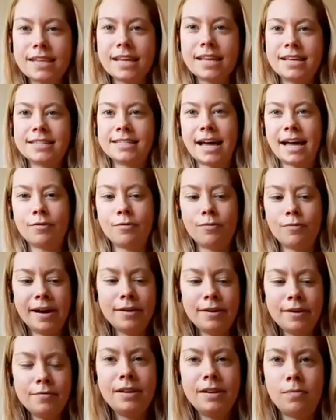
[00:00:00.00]
is that
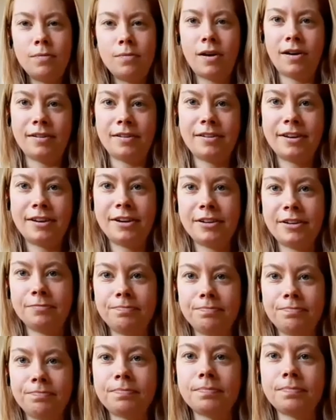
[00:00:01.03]
when we walk
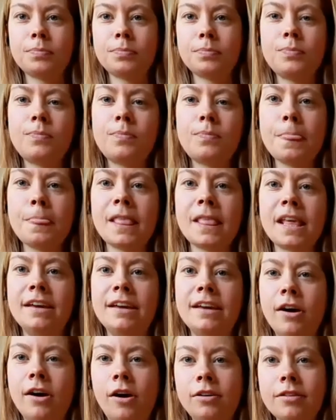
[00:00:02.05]

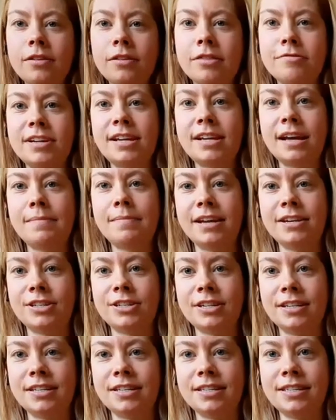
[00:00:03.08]
in all 3
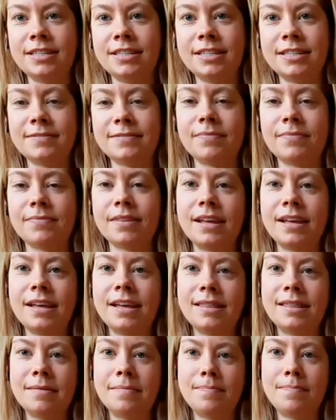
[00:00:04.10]
dimensions,
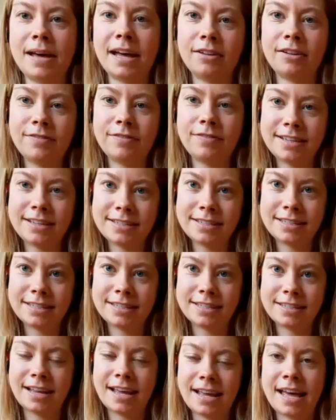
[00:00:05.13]
the
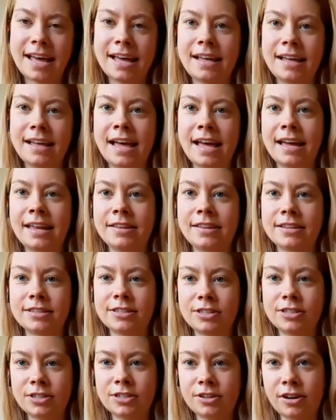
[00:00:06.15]
pelvis and the
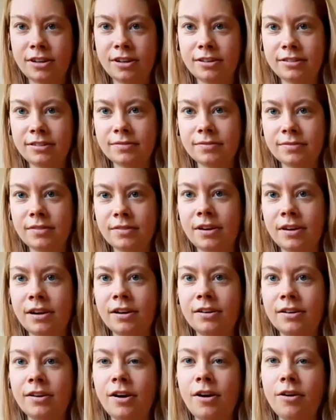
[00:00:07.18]
skull
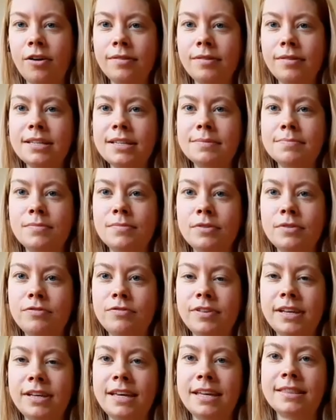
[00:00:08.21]
are always
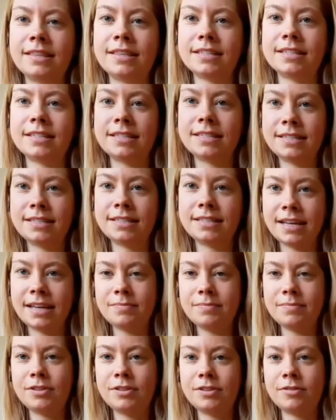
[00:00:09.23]
moving in the
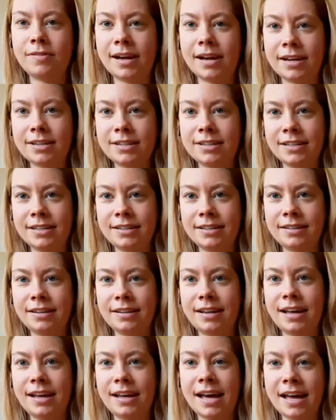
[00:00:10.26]
same direction
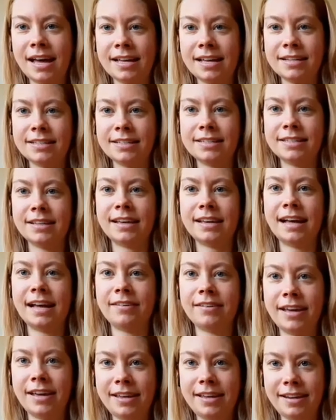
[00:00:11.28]
as the
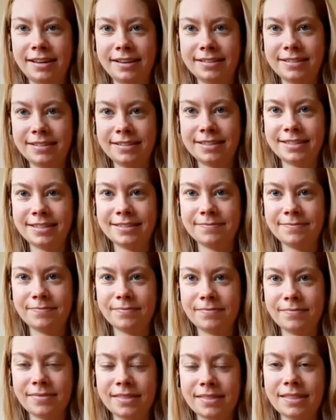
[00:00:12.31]
calcaneus
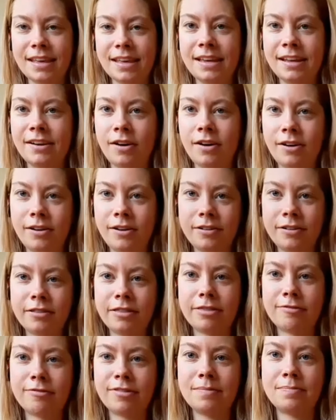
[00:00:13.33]
in all
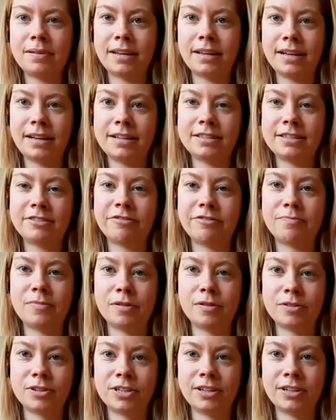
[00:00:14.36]
3 planes of
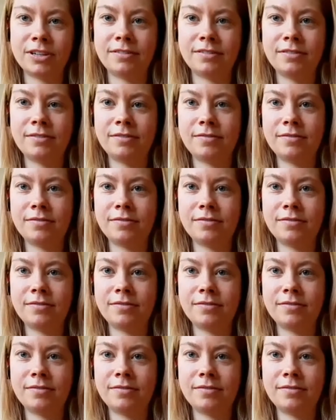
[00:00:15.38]
motion